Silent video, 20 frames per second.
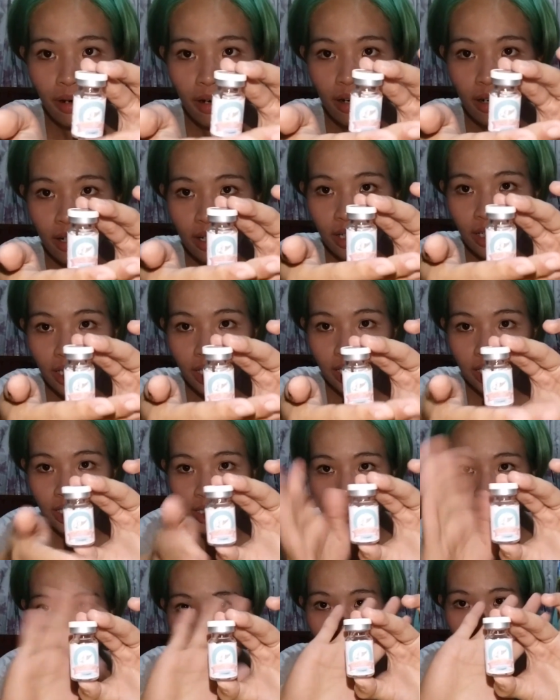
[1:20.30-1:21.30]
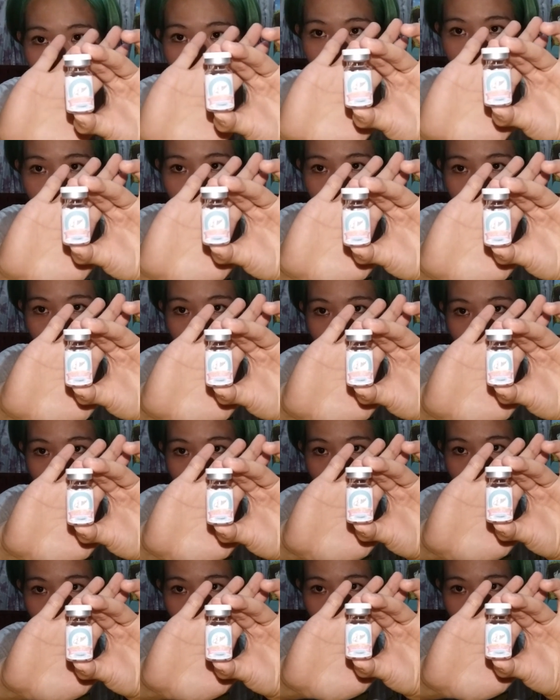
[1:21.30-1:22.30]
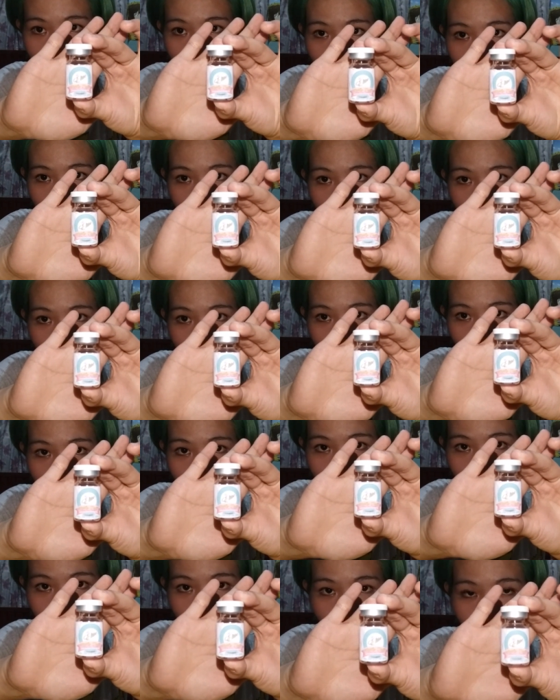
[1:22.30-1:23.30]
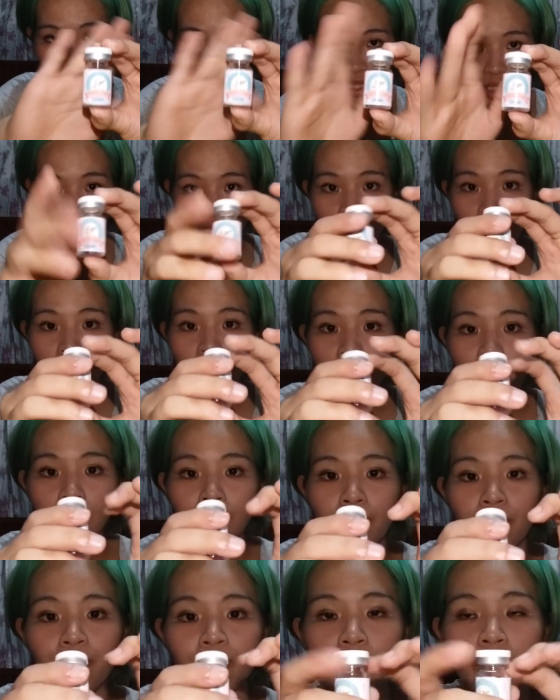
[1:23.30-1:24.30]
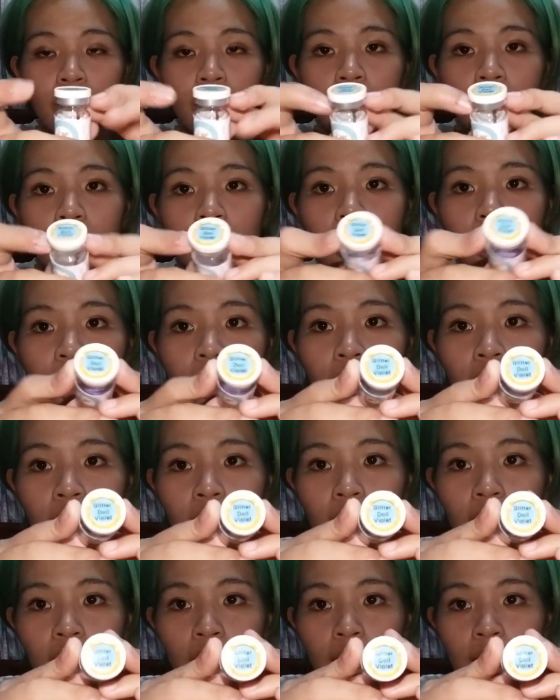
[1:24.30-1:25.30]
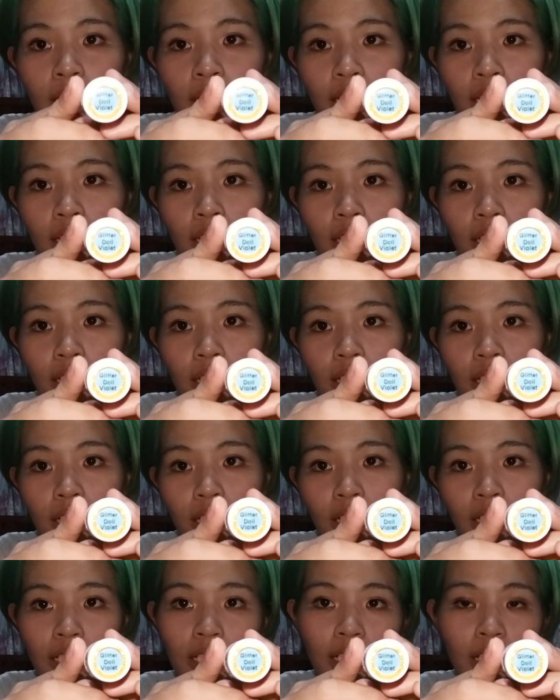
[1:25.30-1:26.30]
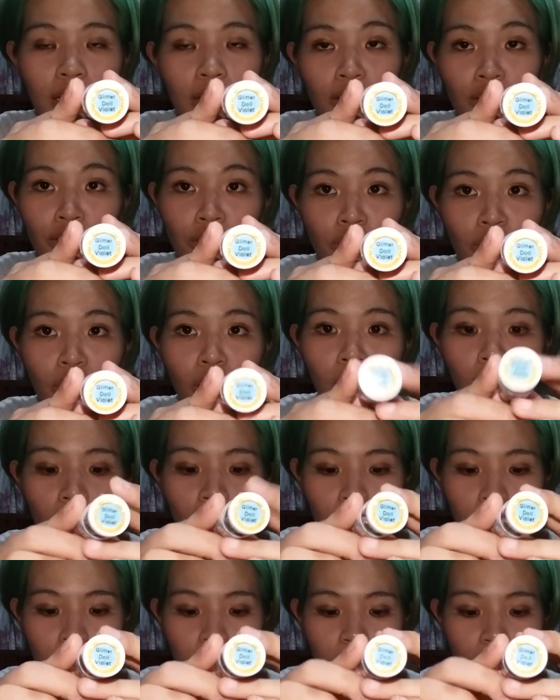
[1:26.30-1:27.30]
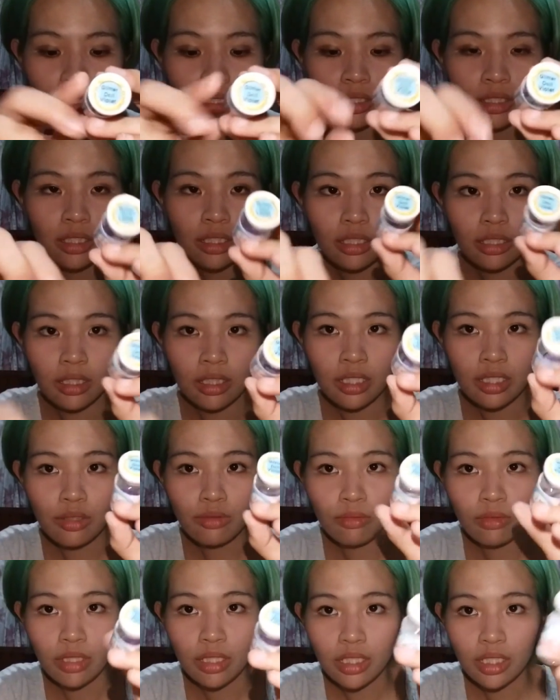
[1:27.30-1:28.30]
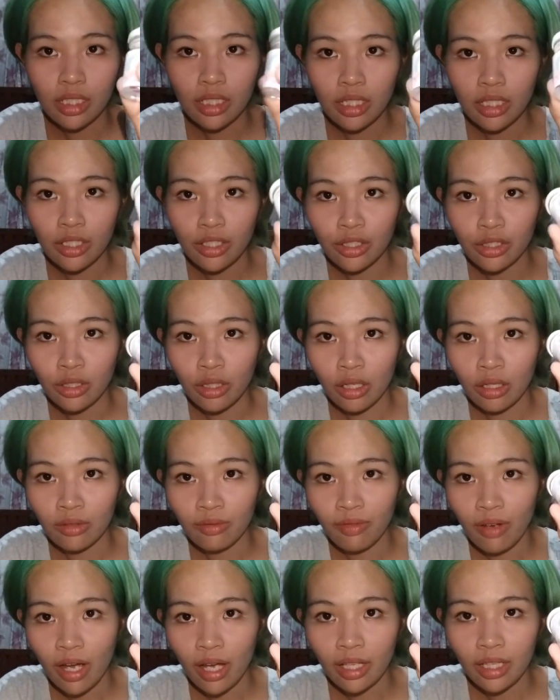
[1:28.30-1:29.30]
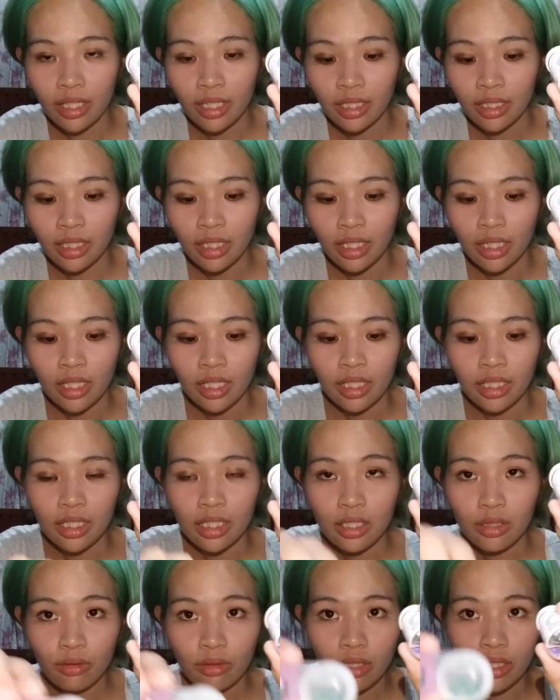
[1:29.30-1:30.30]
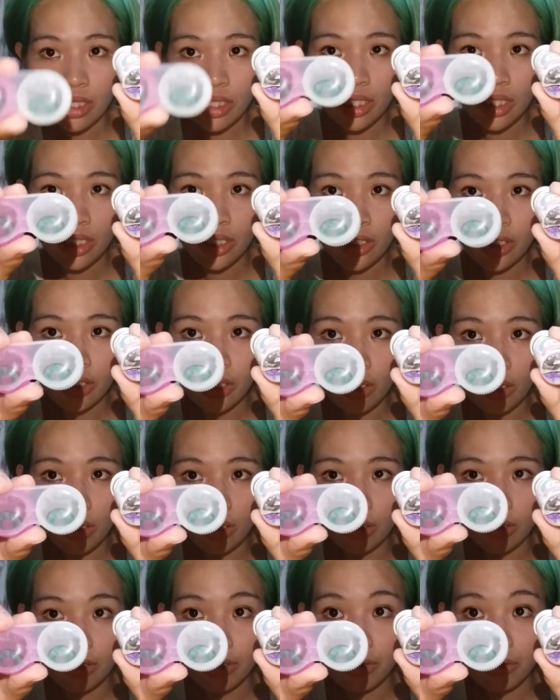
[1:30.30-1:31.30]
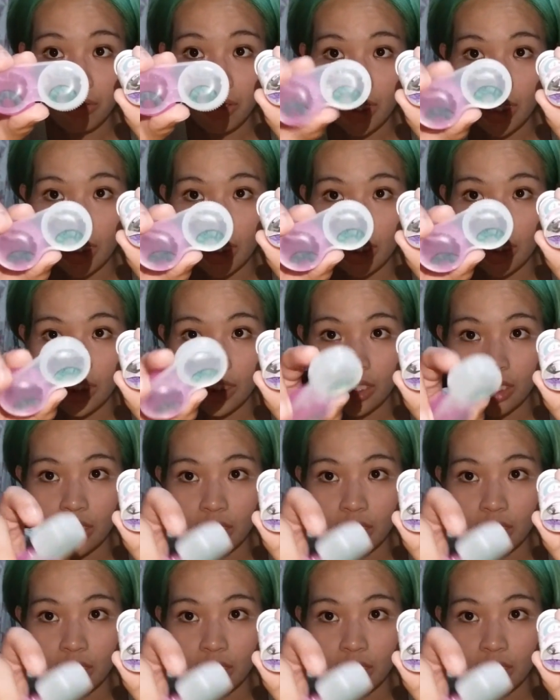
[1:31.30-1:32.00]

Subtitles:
party doll collection. I don't know if you can see it. And in glitter doll, so this one is glitter doll violet, this one is glitter doll green.